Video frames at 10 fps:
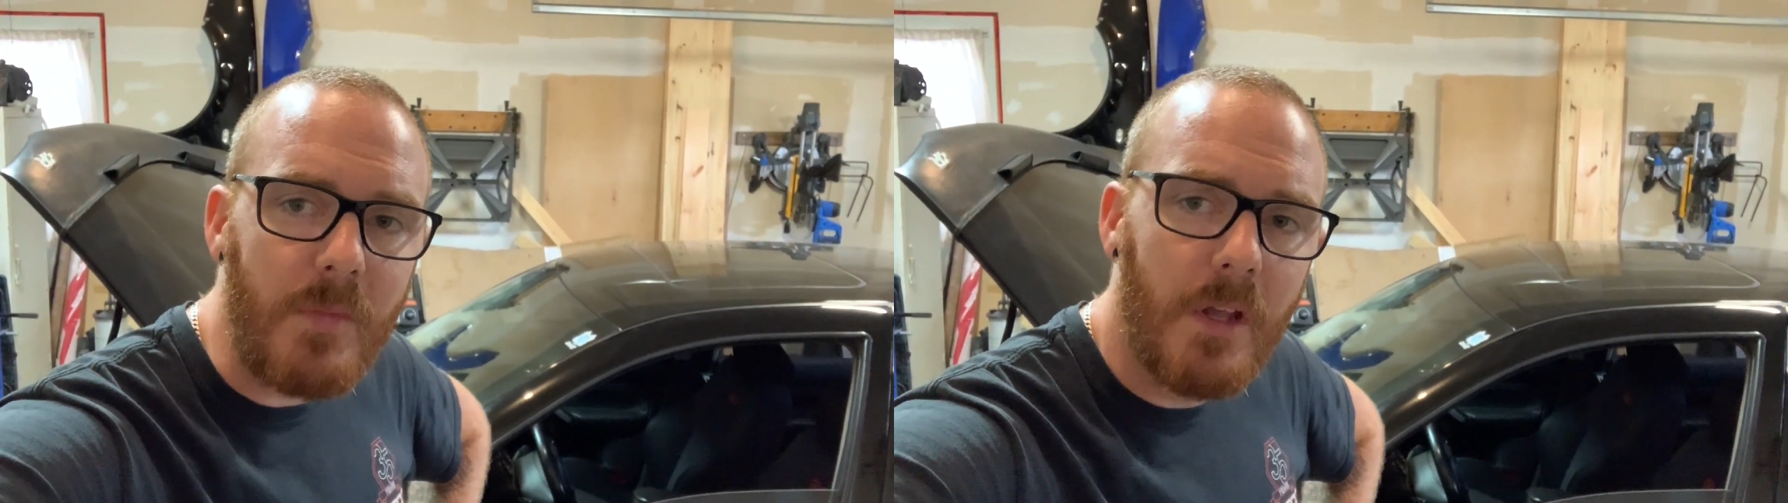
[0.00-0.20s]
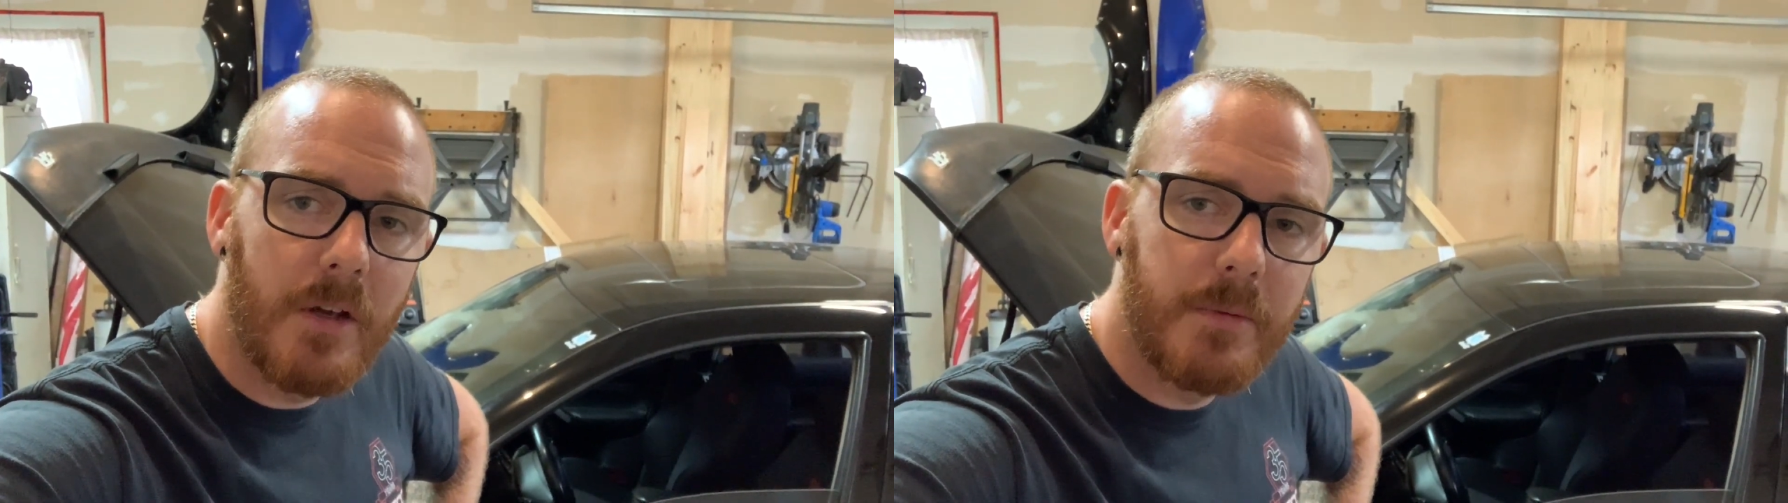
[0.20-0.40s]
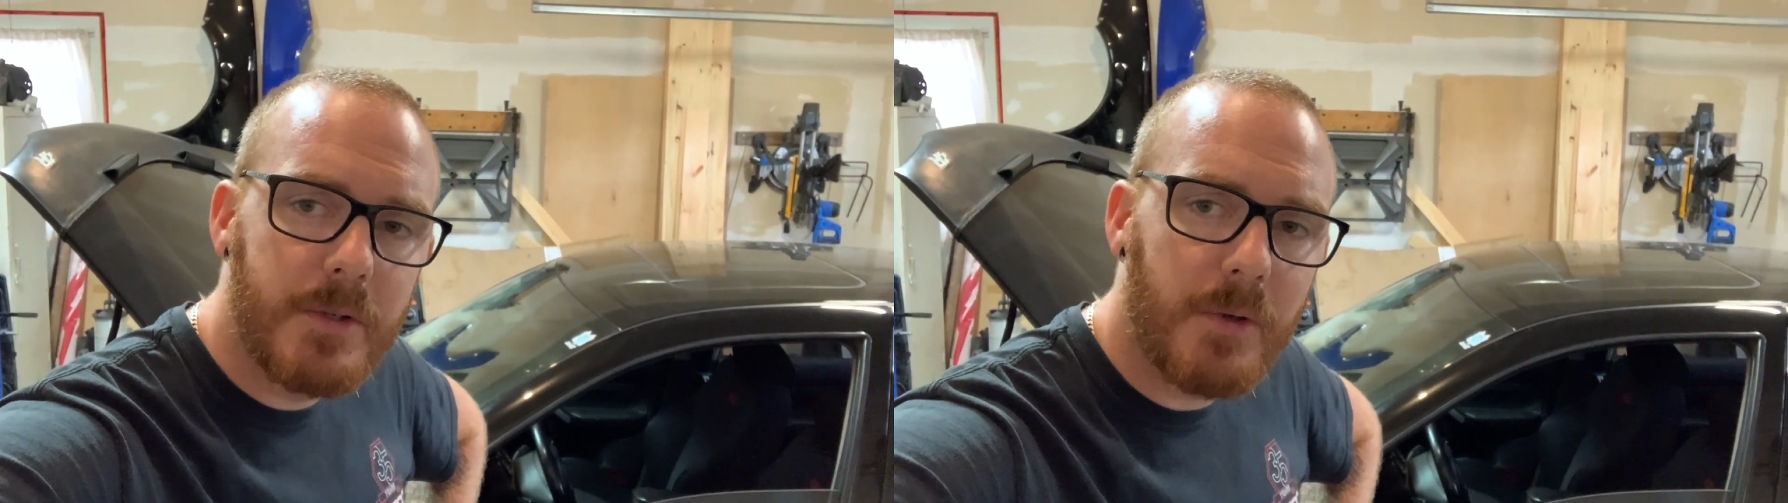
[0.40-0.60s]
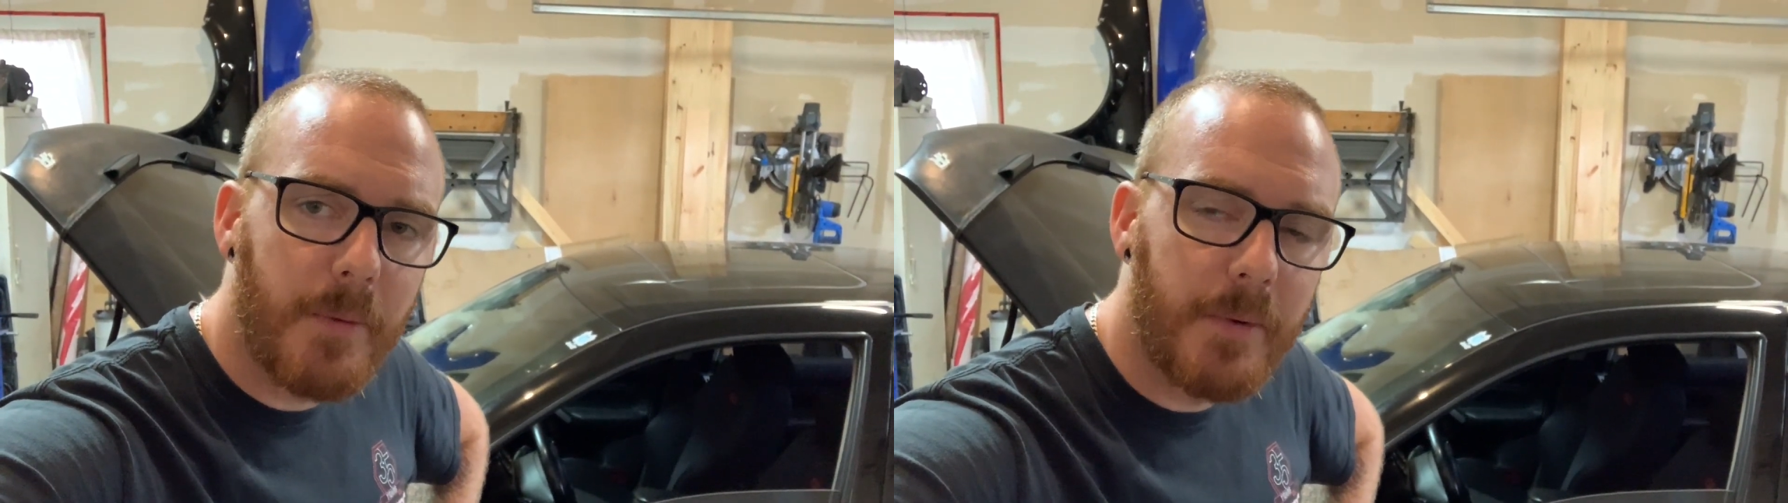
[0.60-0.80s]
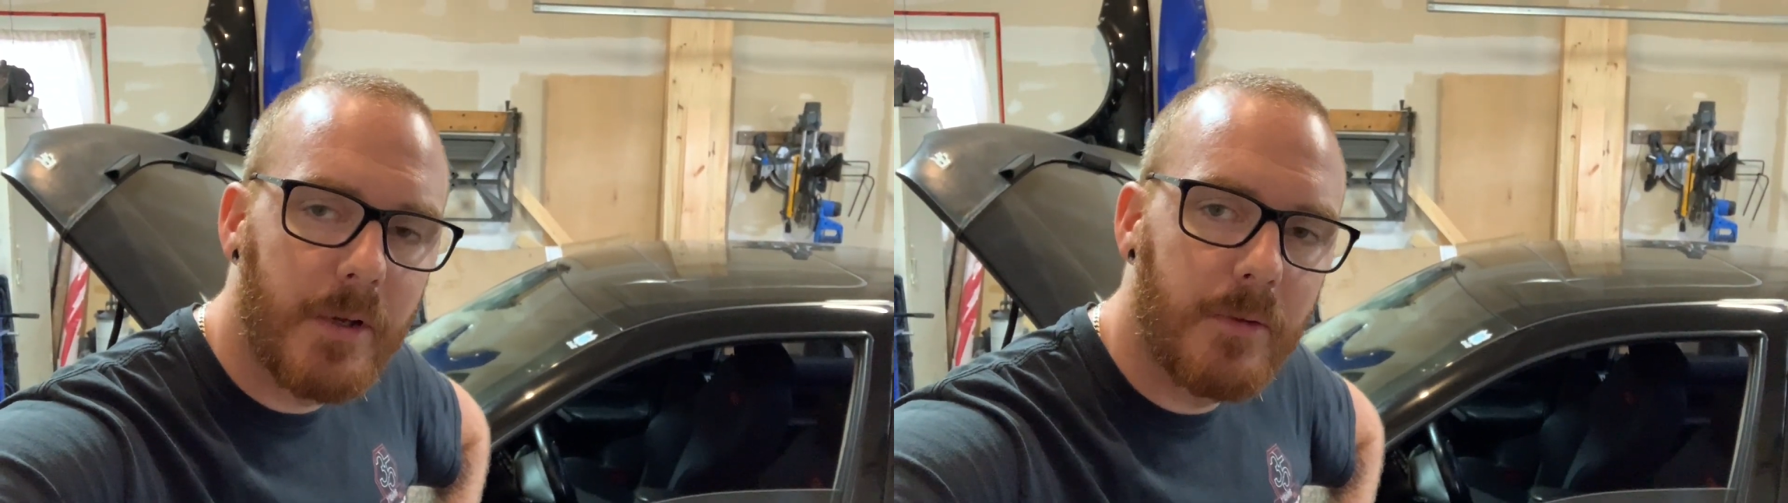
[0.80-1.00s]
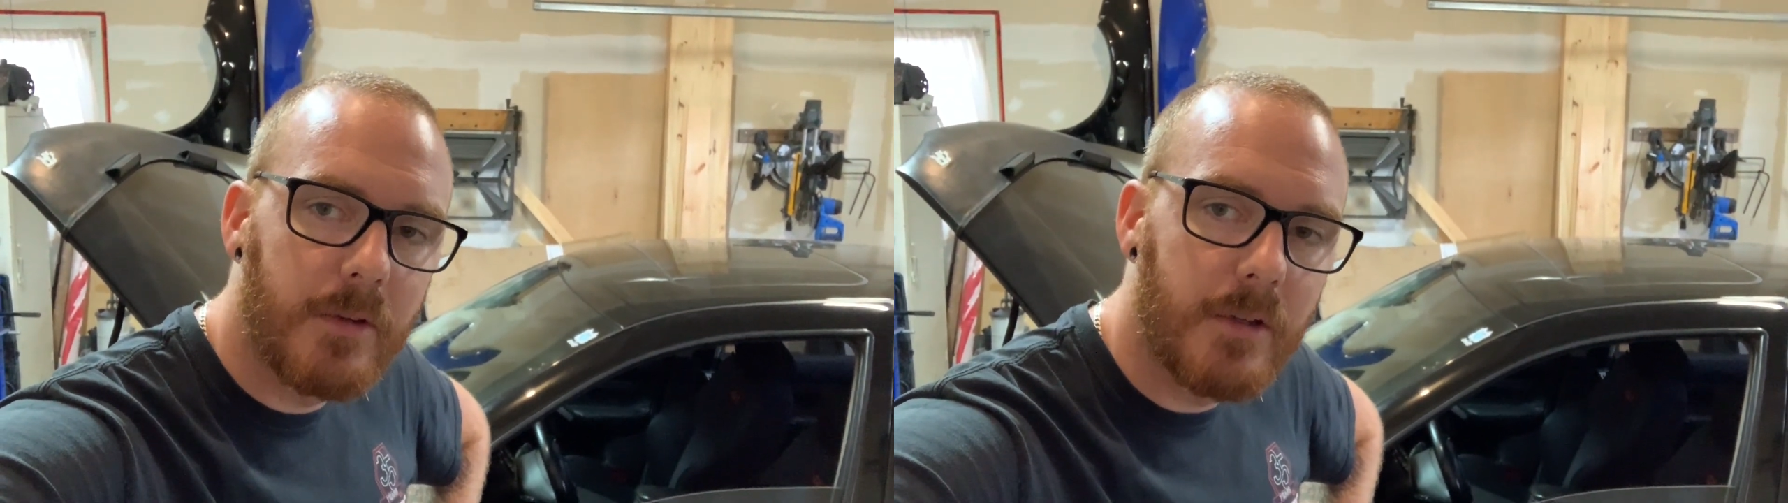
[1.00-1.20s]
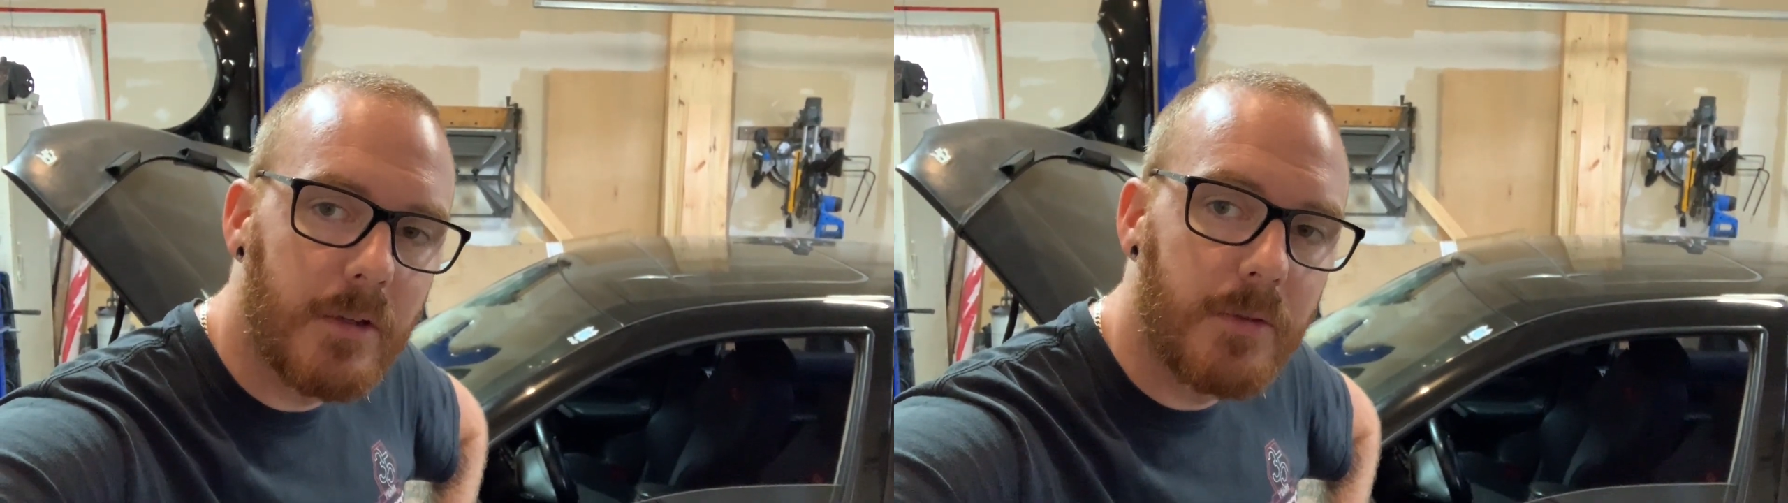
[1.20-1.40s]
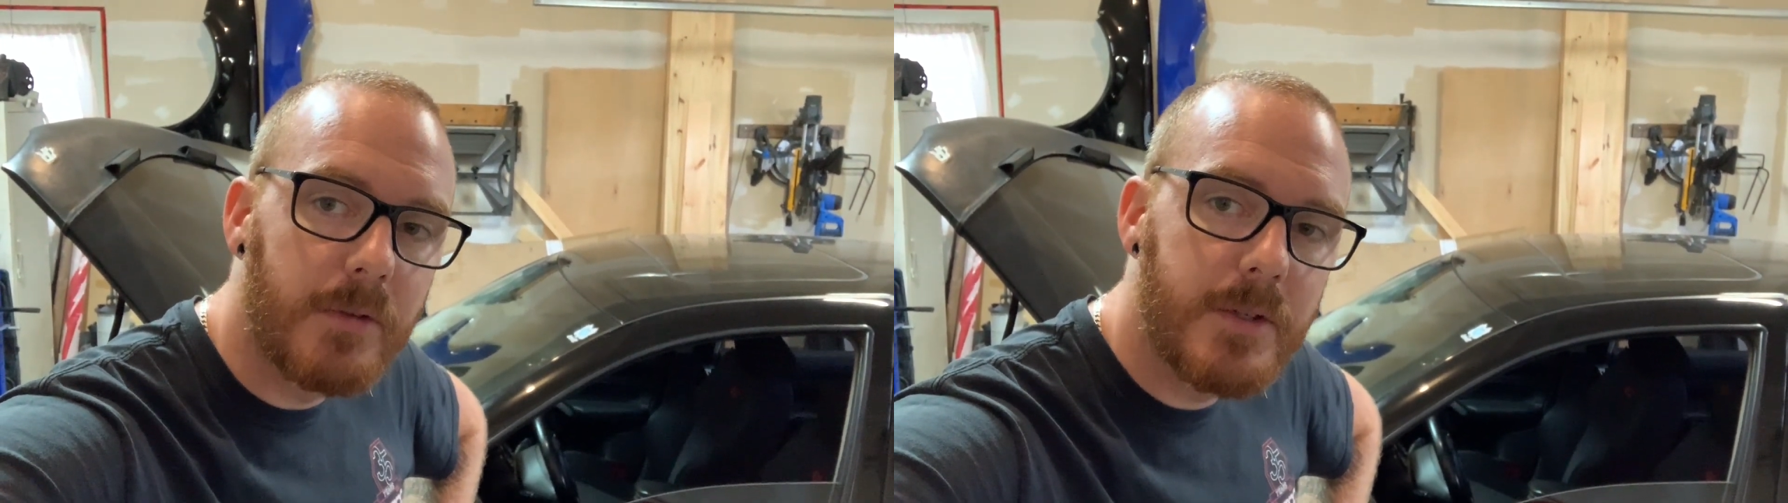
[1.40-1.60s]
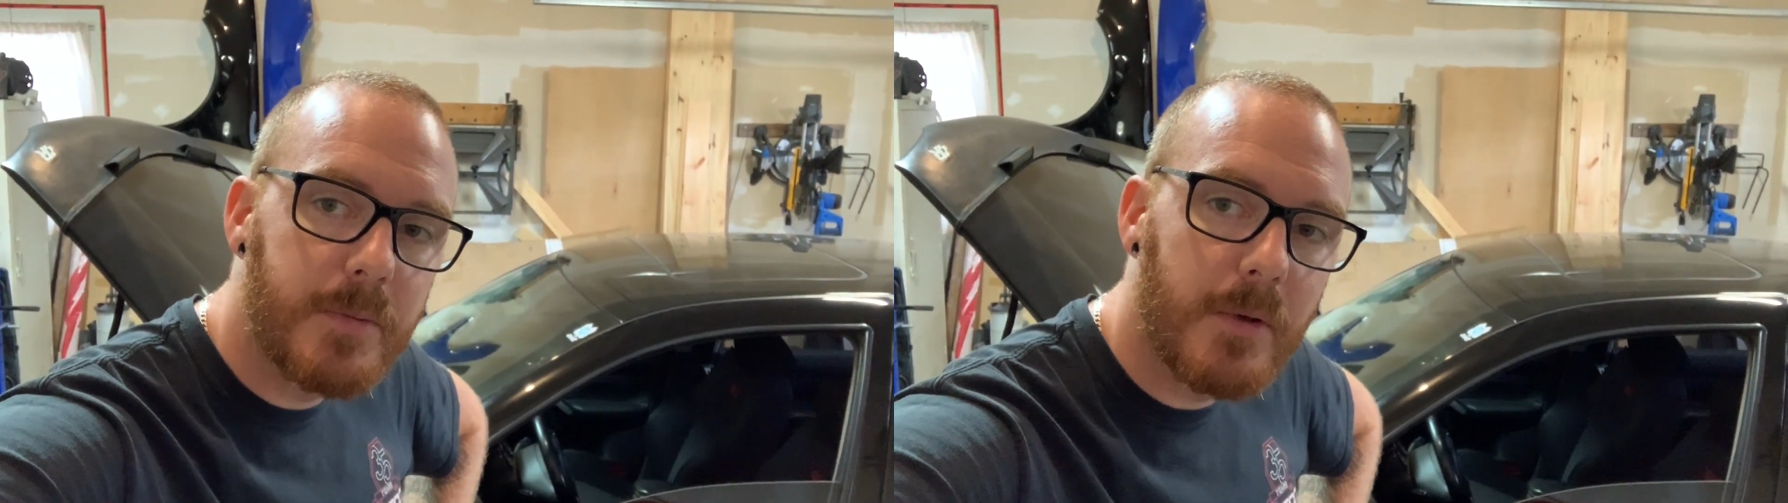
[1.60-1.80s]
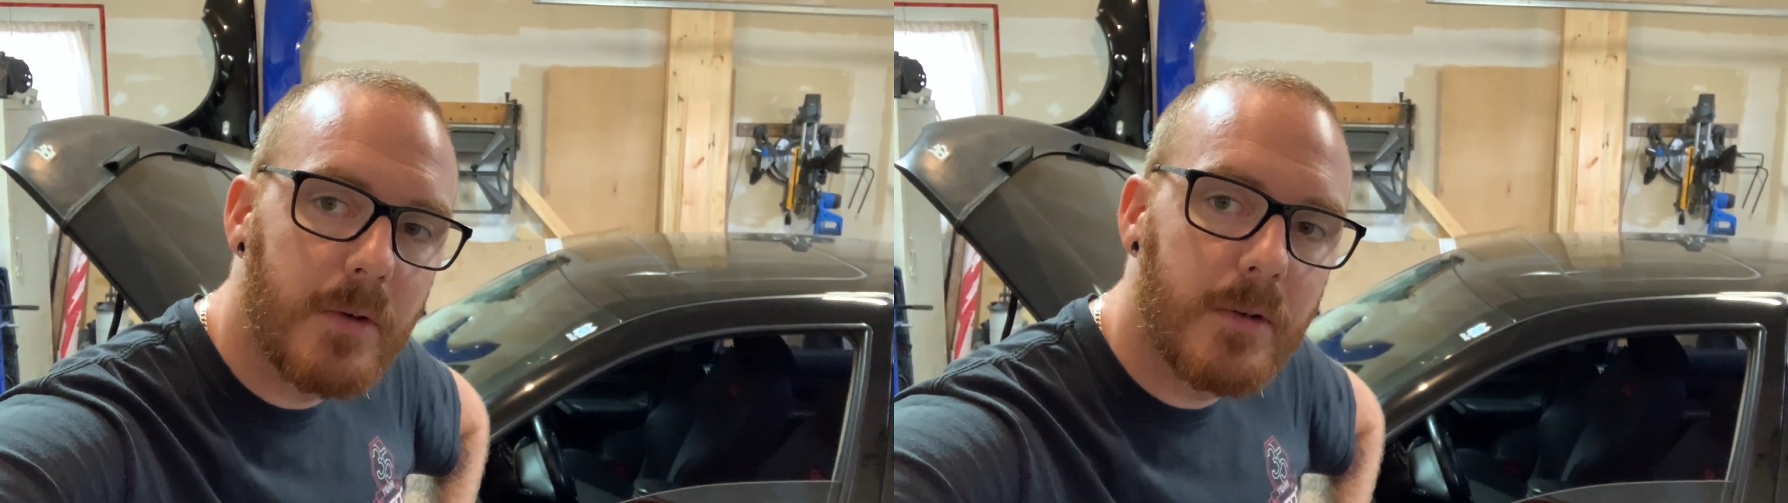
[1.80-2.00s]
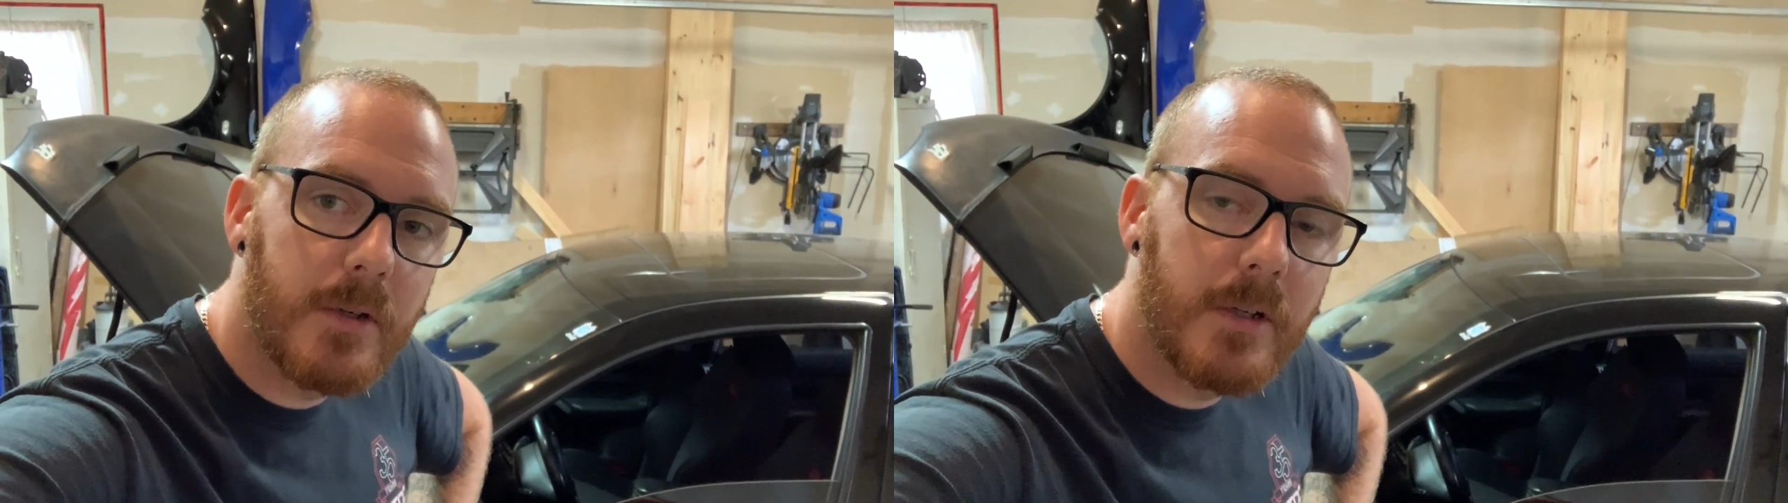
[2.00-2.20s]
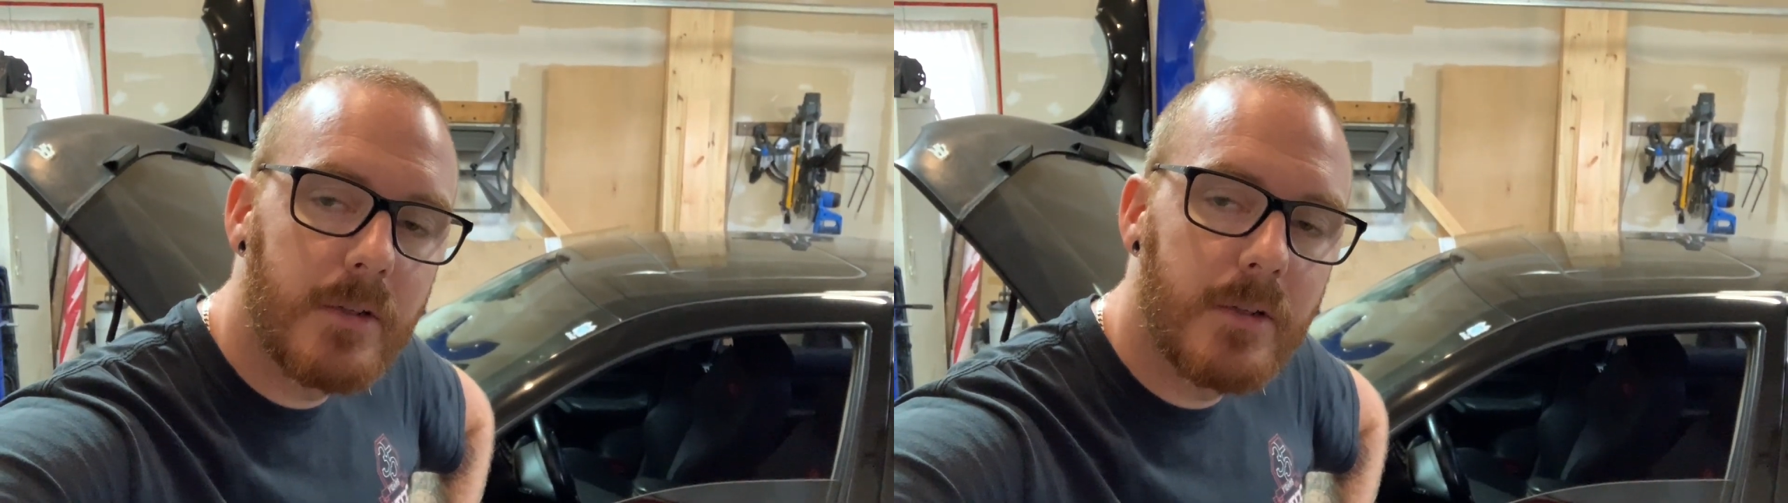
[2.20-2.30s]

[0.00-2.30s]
going to be swapping out the 3-spoke